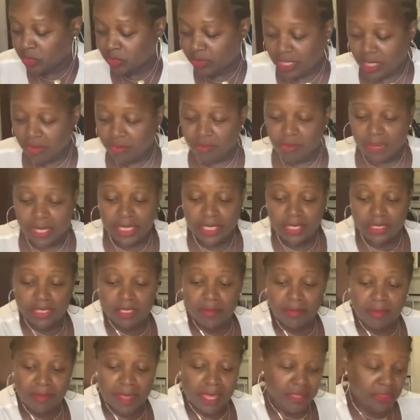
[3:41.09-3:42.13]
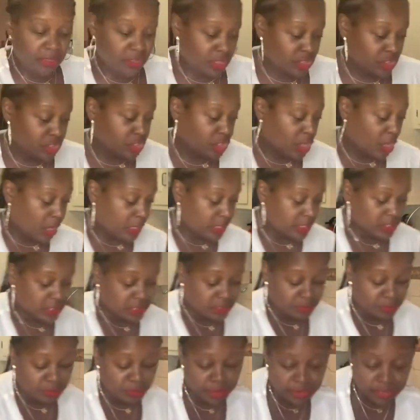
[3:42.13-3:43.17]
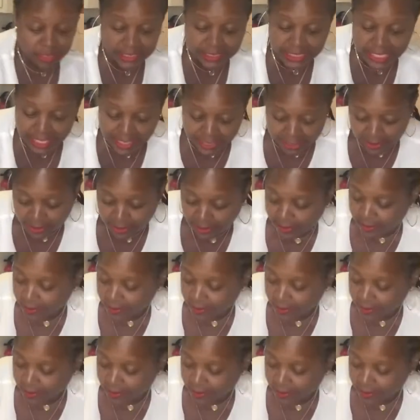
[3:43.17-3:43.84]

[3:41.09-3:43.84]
to get ready to make the sauce per se.